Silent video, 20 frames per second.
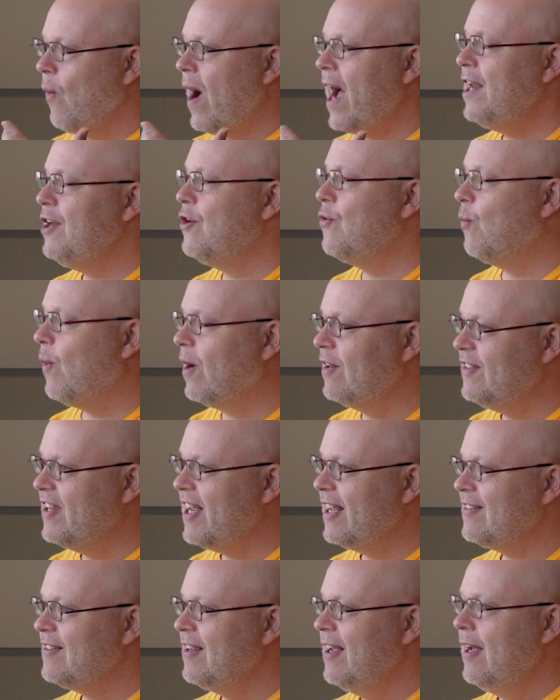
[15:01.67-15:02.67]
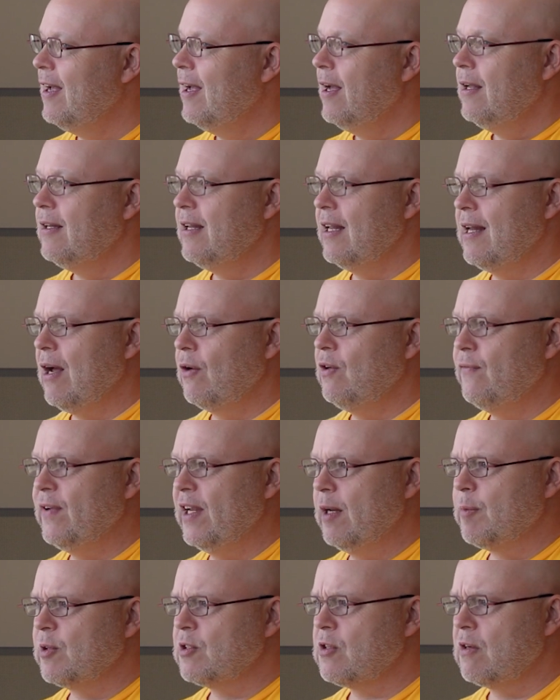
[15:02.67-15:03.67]
why you want that, that now
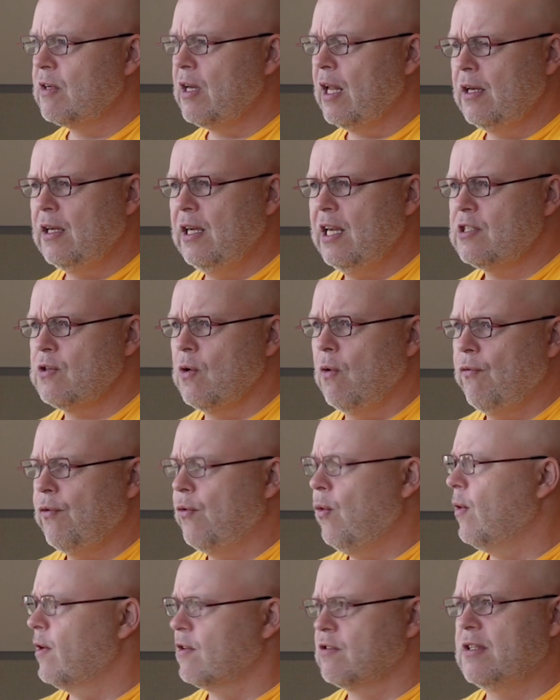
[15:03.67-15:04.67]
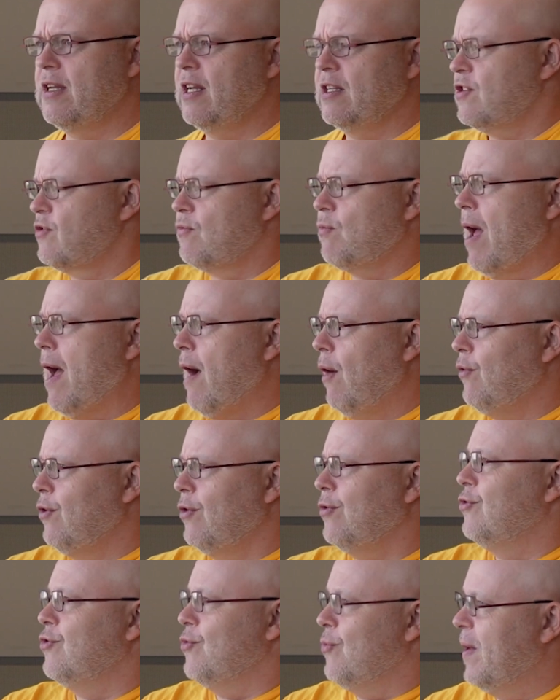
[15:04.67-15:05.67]
developers are like, yes, of course, that's how
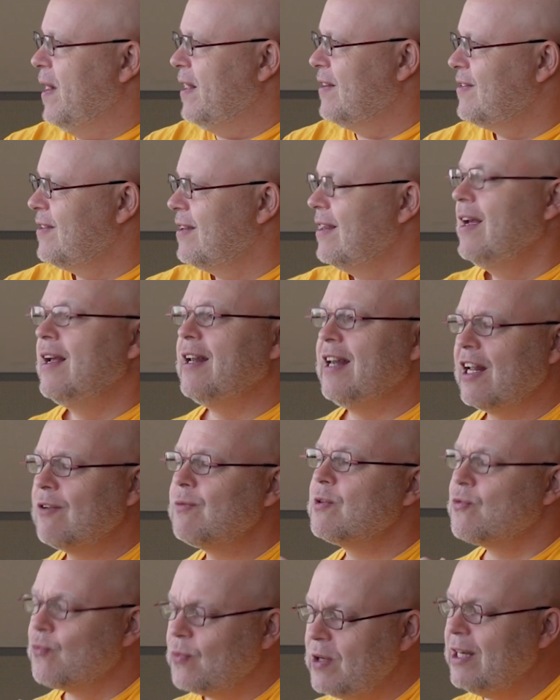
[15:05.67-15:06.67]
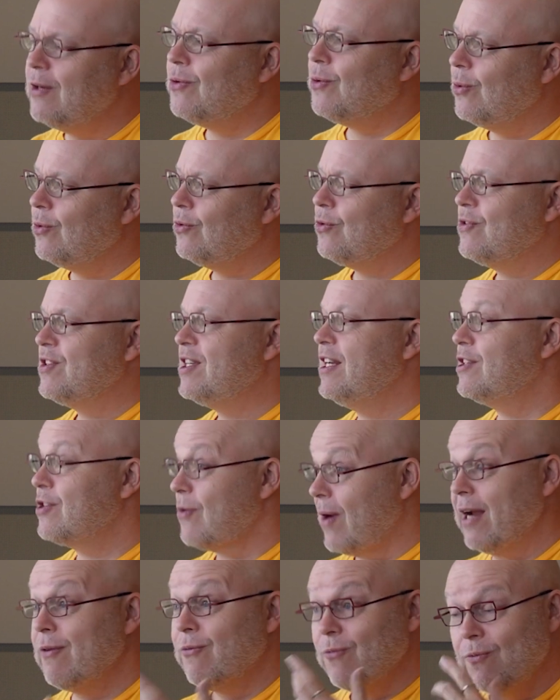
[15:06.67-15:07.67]
you do it. Yeah. That was really cool to see.
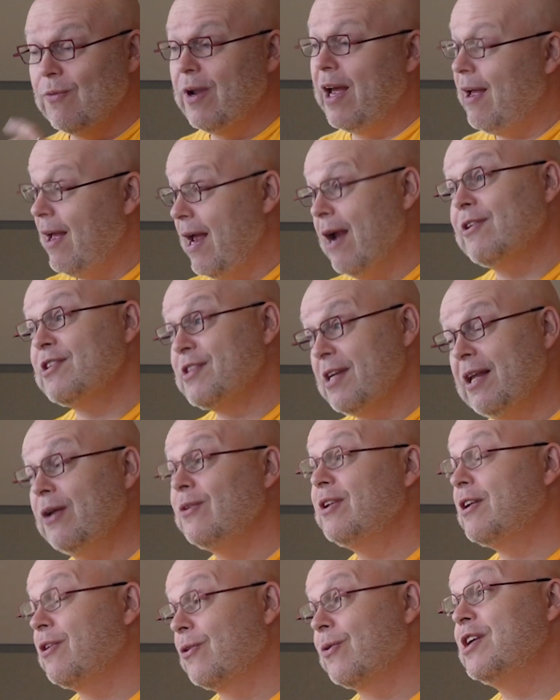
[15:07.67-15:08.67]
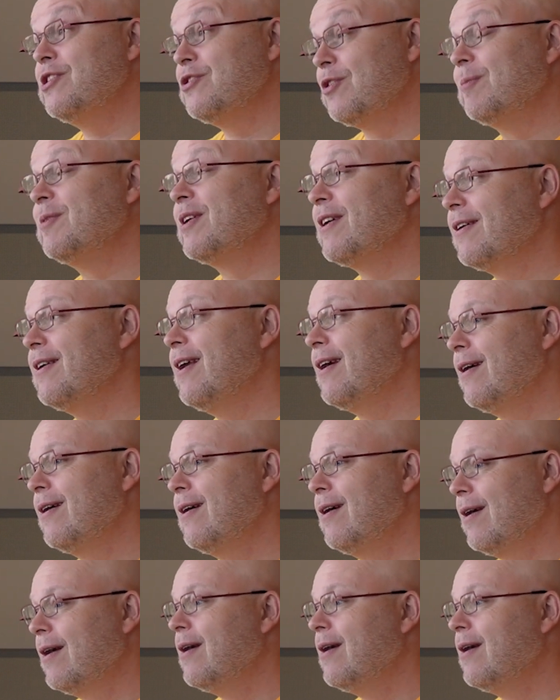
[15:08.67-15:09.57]
So I, yeah. uh, Eric Seidel did a great job there. Yeah. Yeah.